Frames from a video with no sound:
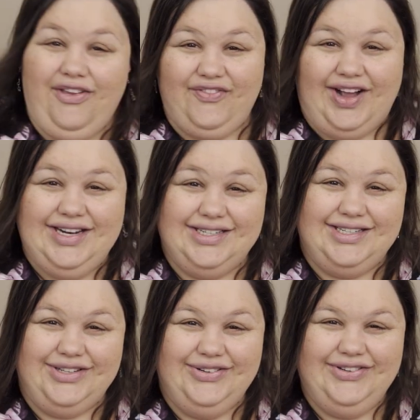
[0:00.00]
fun to
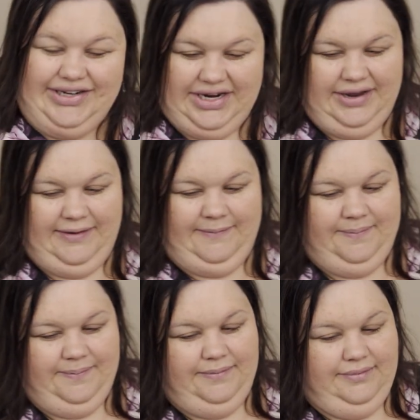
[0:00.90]
do.
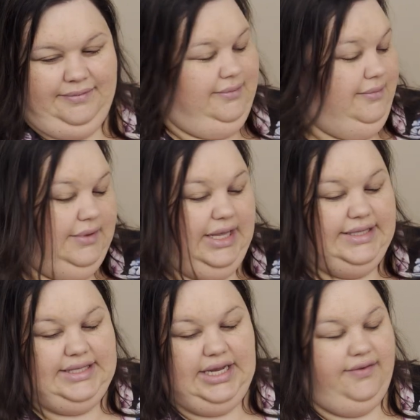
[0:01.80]

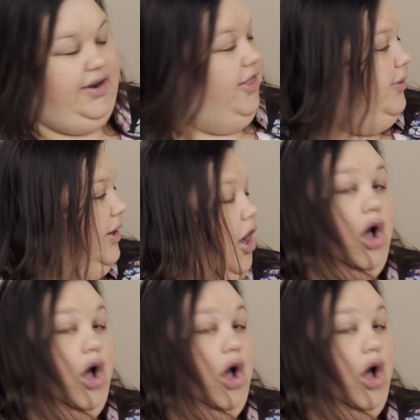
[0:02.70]
Let's think of another one.